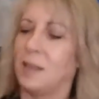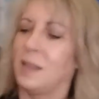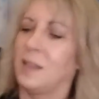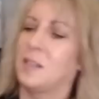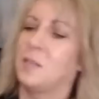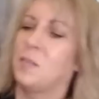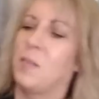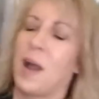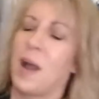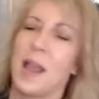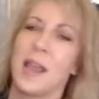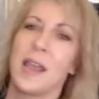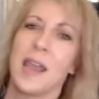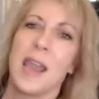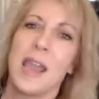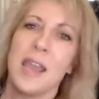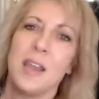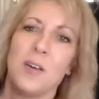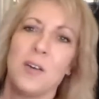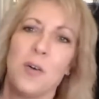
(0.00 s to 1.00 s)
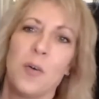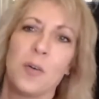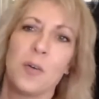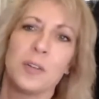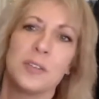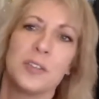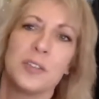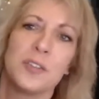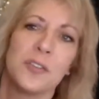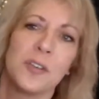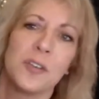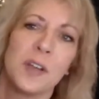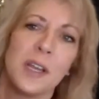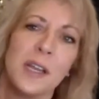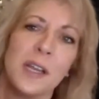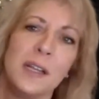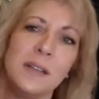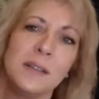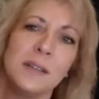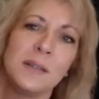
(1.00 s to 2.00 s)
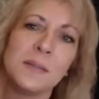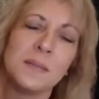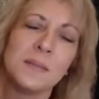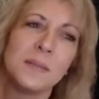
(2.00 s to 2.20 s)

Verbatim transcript: It's by Acorn Street.